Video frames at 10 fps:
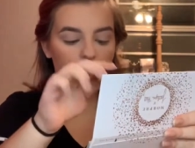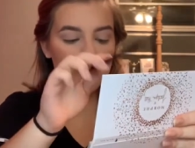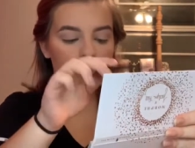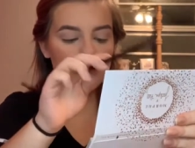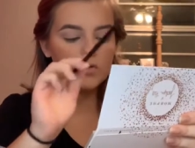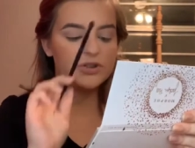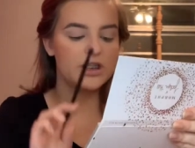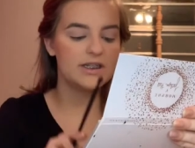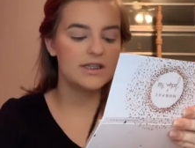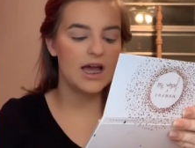which
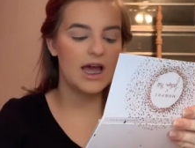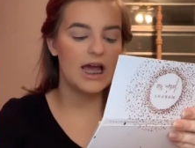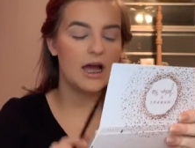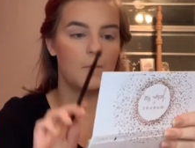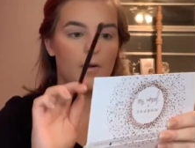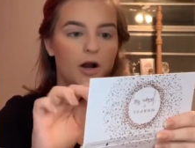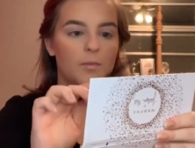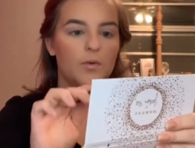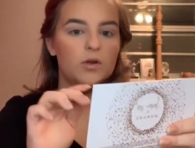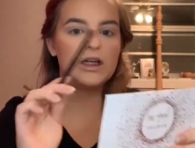is a
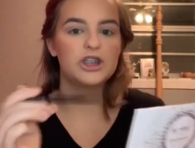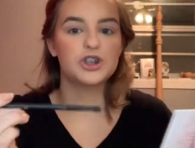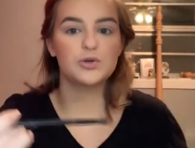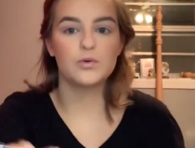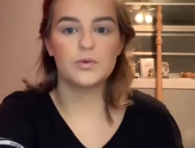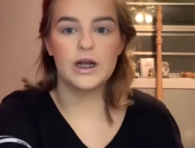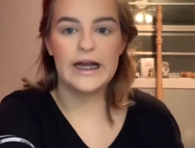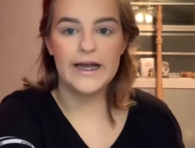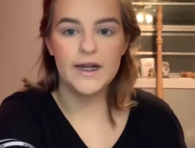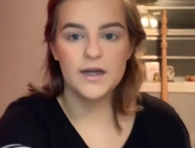purplish
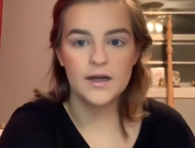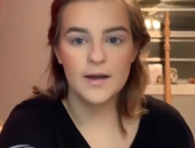red.